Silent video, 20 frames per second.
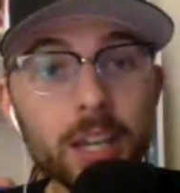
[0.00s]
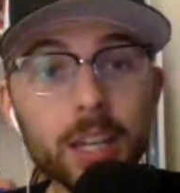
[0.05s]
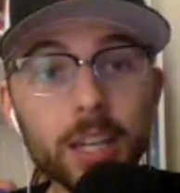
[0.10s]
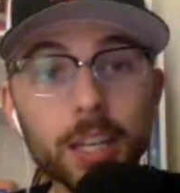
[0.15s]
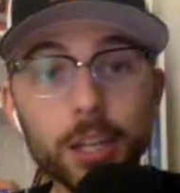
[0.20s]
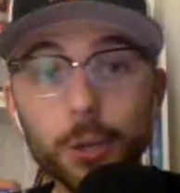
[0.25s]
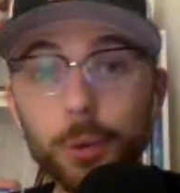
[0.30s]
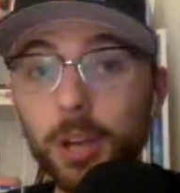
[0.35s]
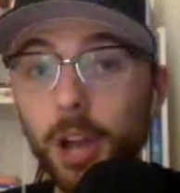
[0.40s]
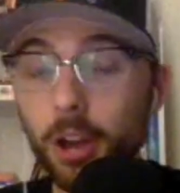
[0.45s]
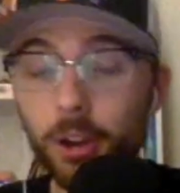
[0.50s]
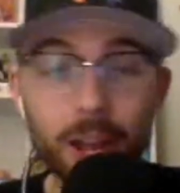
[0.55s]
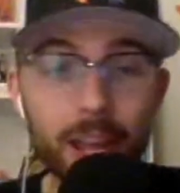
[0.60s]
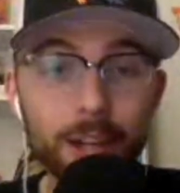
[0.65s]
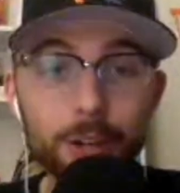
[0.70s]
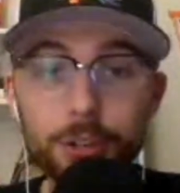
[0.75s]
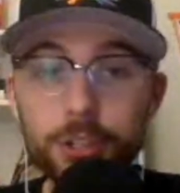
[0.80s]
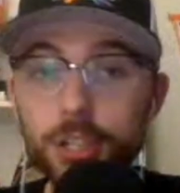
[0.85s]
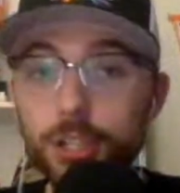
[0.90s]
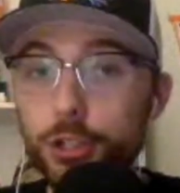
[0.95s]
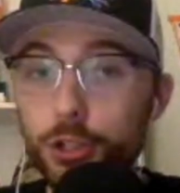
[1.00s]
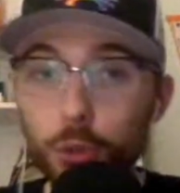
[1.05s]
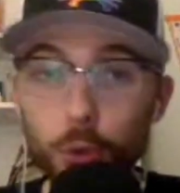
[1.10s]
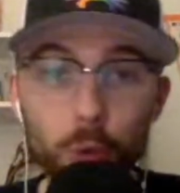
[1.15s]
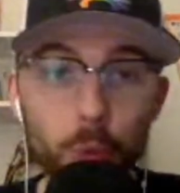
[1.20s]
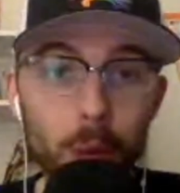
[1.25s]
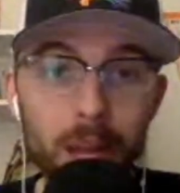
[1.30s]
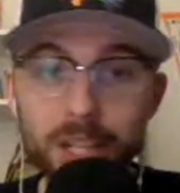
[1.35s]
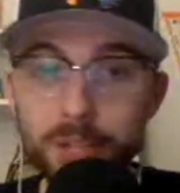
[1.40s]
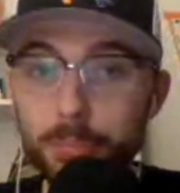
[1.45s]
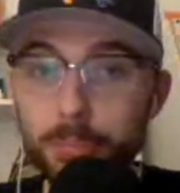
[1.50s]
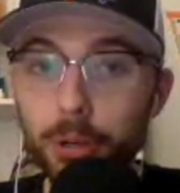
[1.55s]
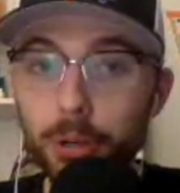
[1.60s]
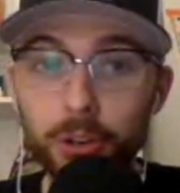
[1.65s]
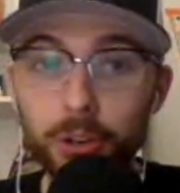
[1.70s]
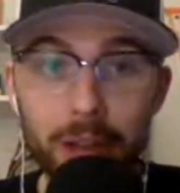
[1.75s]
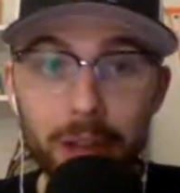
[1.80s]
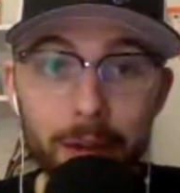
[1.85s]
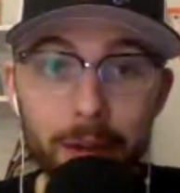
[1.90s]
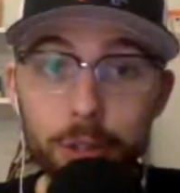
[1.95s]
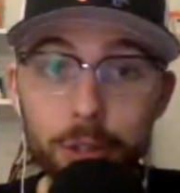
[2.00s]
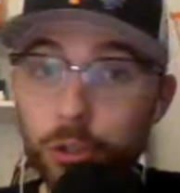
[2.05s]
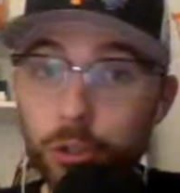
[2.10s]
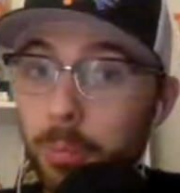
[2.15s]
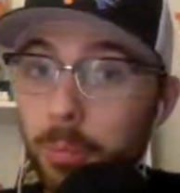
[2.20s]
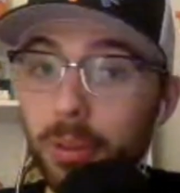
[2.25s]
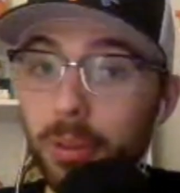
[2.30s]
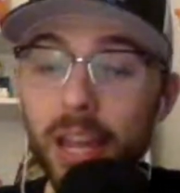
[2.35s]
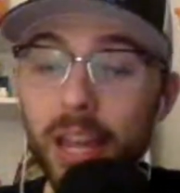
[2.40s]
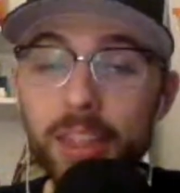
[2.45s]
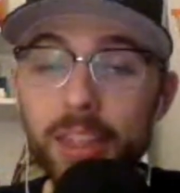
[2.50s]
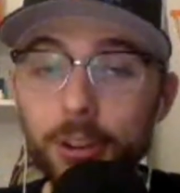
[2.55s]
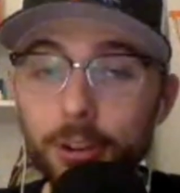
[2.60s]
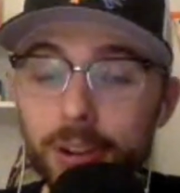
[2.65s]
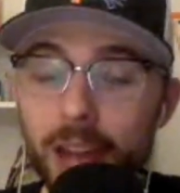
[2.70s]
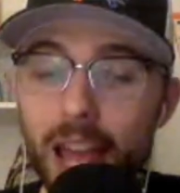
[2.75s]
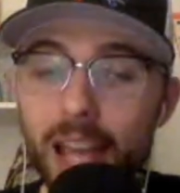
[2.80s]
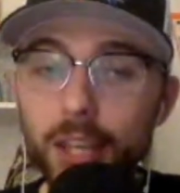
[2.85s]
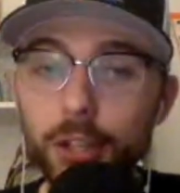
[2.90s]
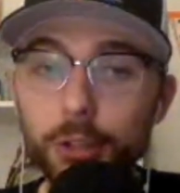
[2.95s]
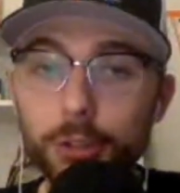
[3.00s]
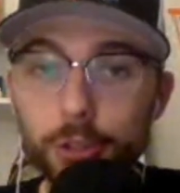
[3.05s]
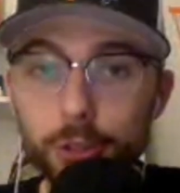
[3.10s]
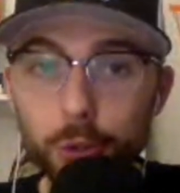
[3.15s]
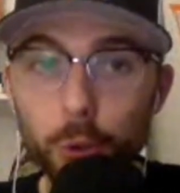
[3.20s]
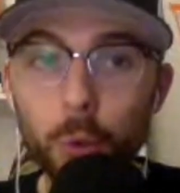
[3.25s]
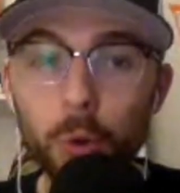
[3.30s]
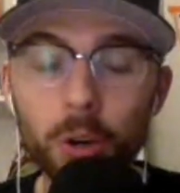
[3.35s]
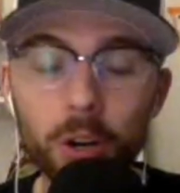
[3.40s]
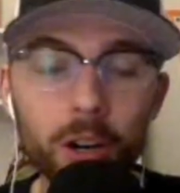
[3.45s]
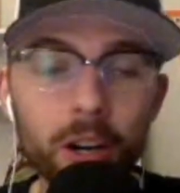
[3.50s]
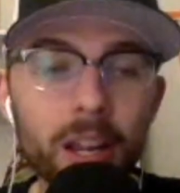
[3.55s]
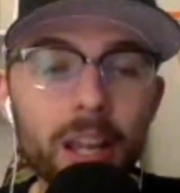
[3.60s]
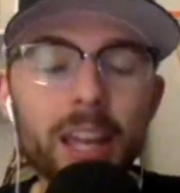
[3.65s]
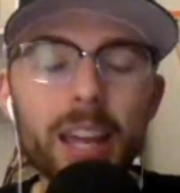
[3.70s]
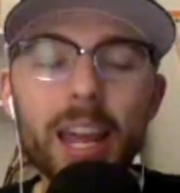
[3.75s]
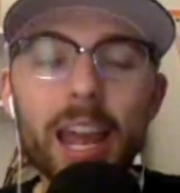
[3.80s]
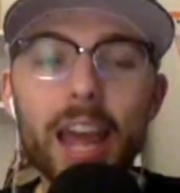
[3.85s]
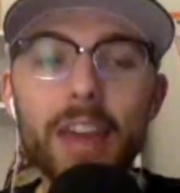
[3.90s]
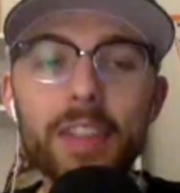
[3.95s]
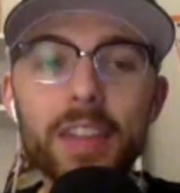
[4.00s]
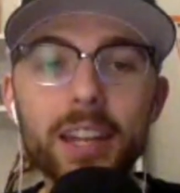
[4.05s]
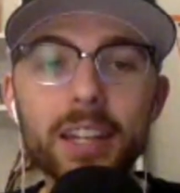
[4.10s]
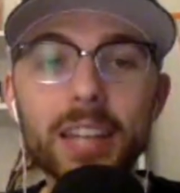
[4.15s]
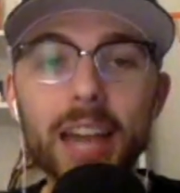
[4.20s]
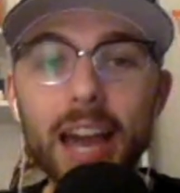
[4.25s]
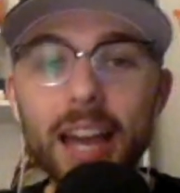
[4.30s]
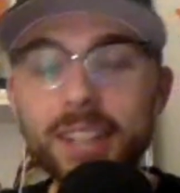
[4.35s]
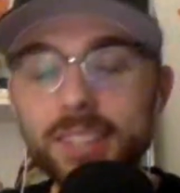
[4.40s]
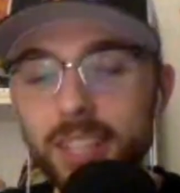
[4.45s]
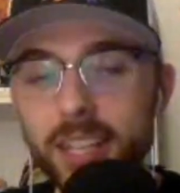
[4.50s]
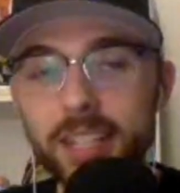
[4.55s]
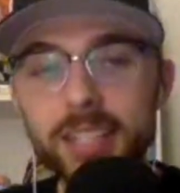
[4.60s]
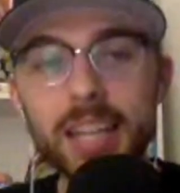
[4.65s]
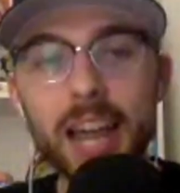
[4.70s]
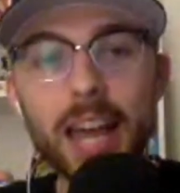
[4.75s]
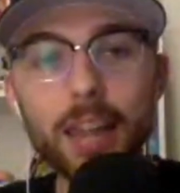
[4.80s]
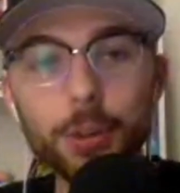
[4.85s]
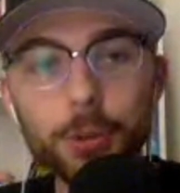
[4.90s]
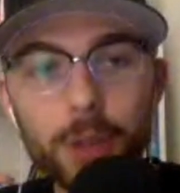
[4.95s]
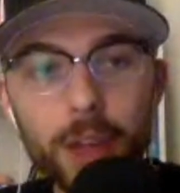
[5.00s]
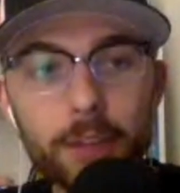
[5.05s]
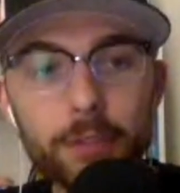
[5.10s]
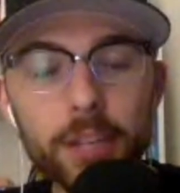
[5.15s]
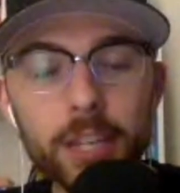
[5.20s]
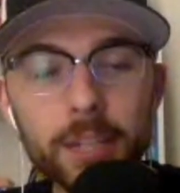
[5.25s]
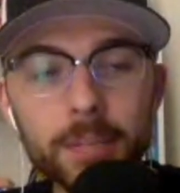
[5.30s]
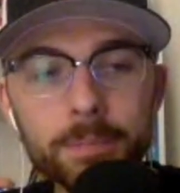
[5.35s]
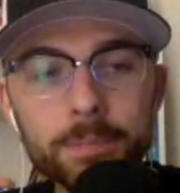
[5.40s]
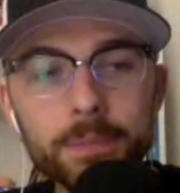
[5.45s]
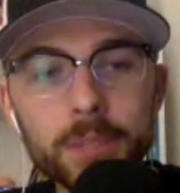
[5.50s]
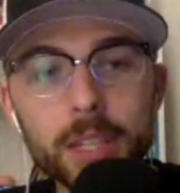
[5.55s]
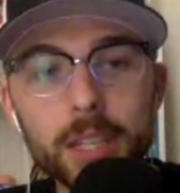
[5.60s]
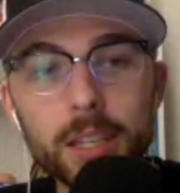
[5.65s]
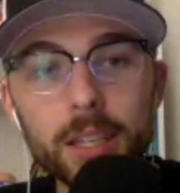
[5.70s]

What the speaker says: You know, Gunnar Henderson, Jordan Westberg are now in AAA. They're knocking on the door. And then guys like Tyler Nevin